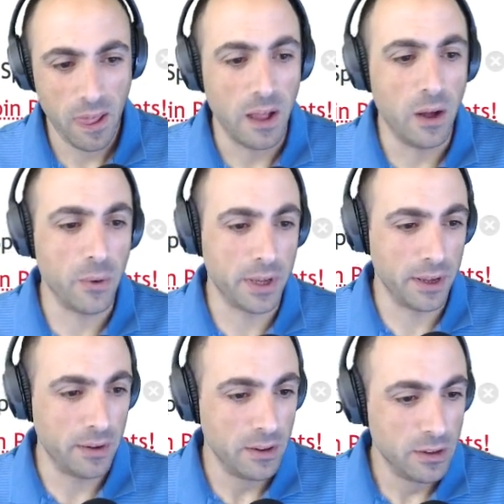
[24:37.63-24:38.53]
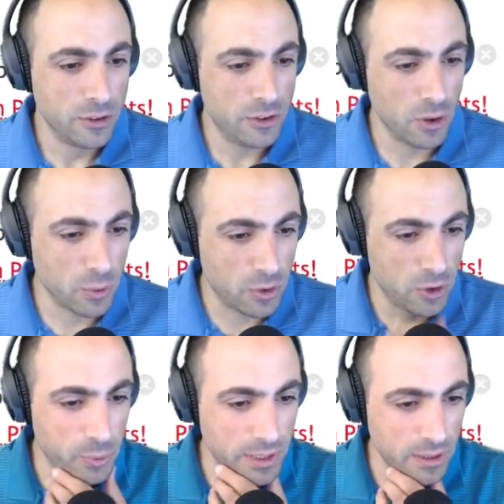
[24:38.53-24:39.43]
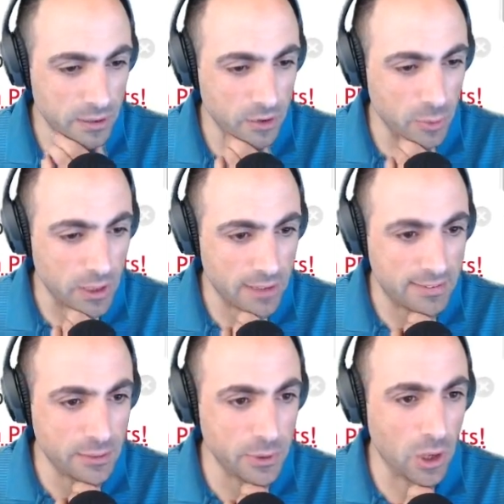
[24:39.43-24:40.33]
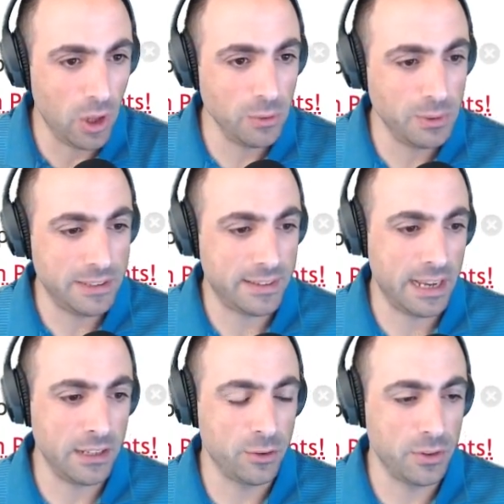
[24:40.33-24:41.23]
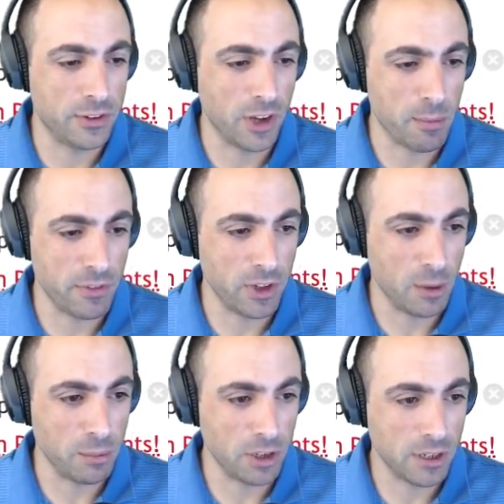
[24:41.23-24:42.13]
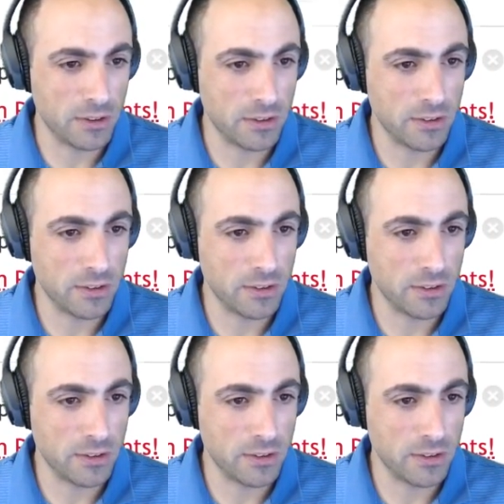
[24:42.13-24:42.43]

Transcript: Okay. So so I see we always add to the top of the object.